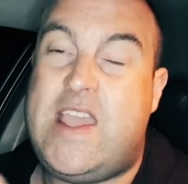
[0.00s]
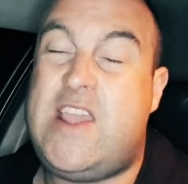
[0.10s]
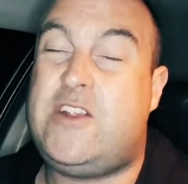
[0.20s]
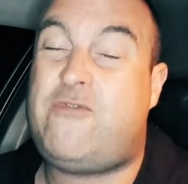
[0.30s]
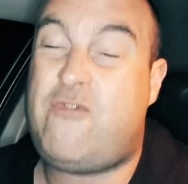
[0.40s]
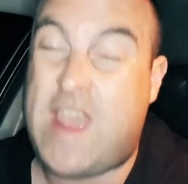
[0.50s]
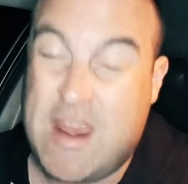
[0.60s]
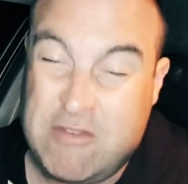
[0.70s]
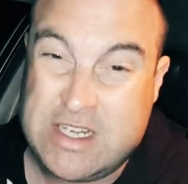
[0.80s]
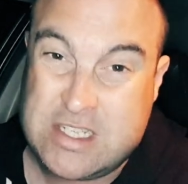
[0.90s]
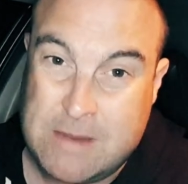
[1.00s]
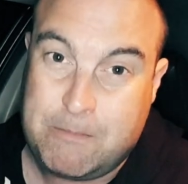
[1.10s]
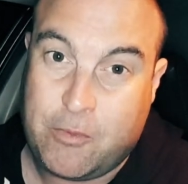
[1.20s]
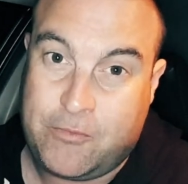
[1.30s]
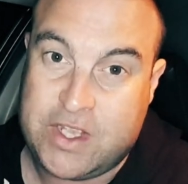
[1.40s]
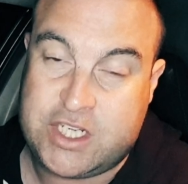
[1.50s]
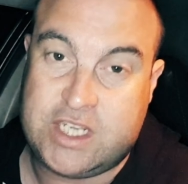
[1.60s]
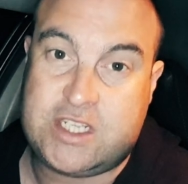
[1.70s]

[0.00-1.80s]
It's very simple fishing.